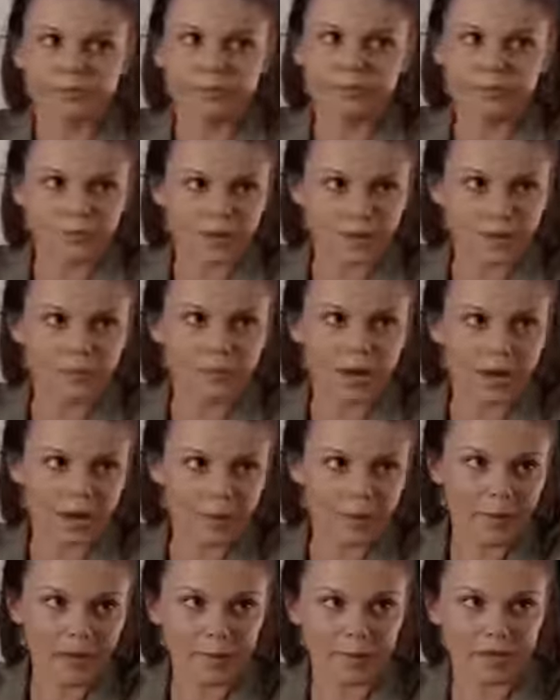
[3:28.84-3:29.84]
I might have been a
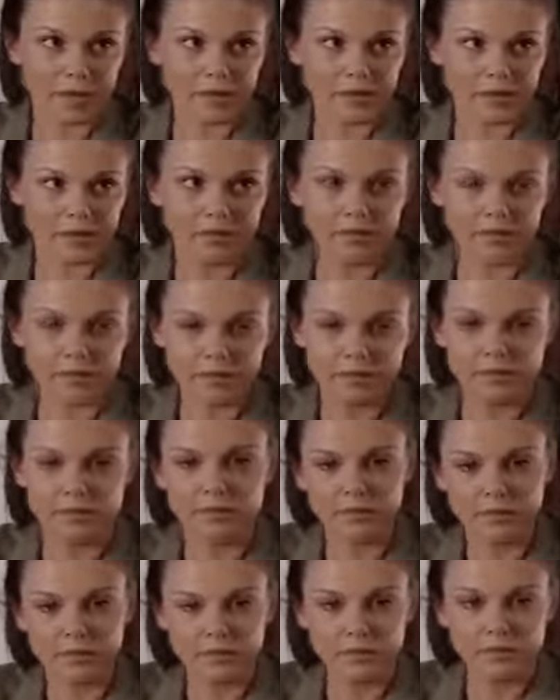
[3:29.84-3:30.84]
bit
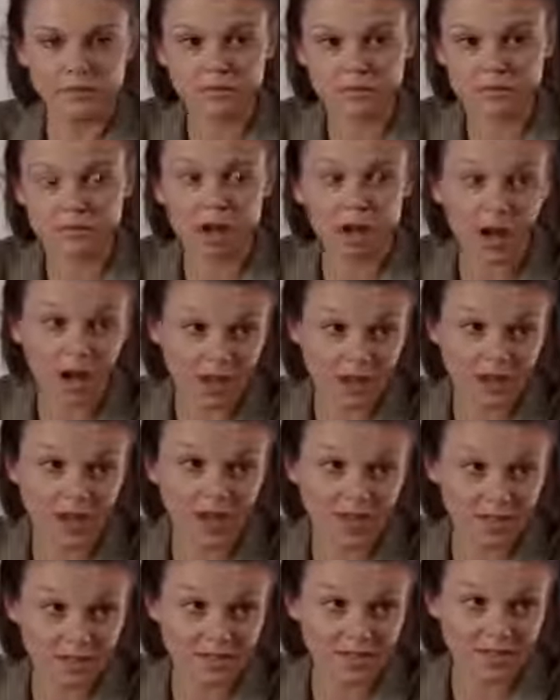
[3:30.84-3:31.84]
harsh
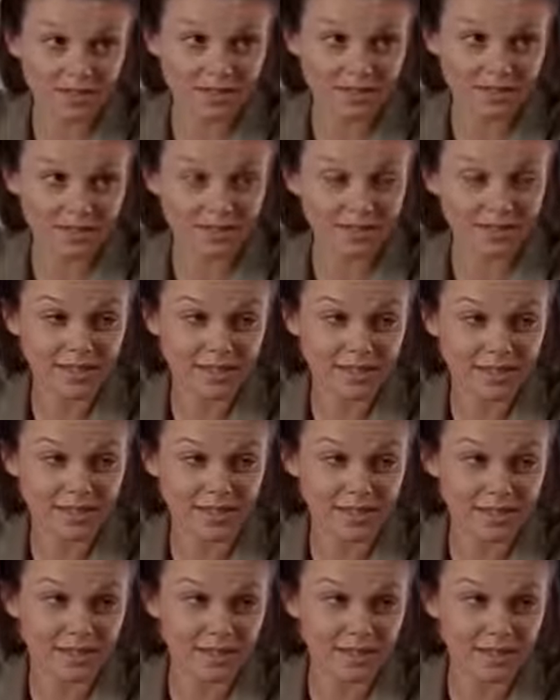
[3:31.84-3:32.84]

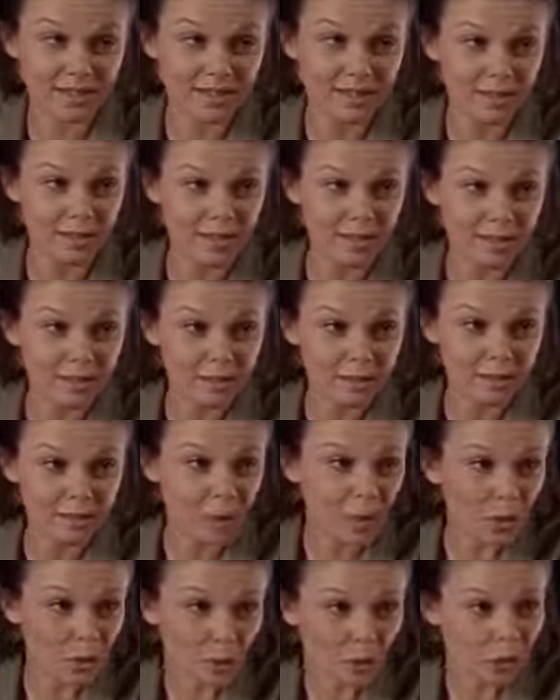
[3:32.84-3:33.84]
yesterday, but I
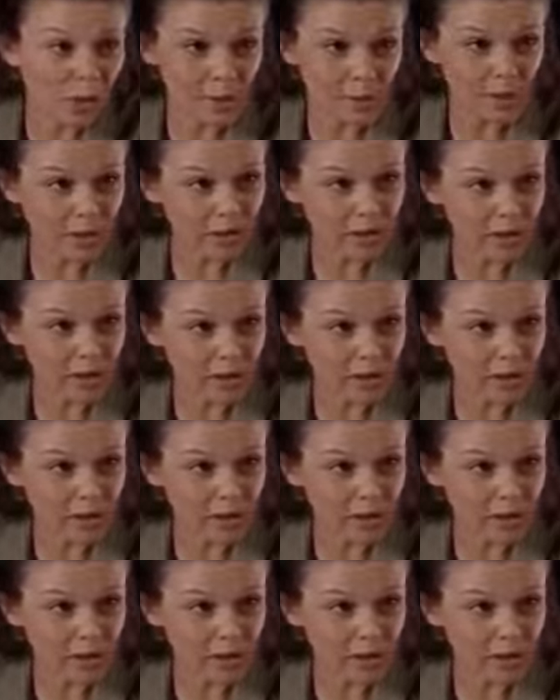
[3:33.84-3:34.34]
was worried about you.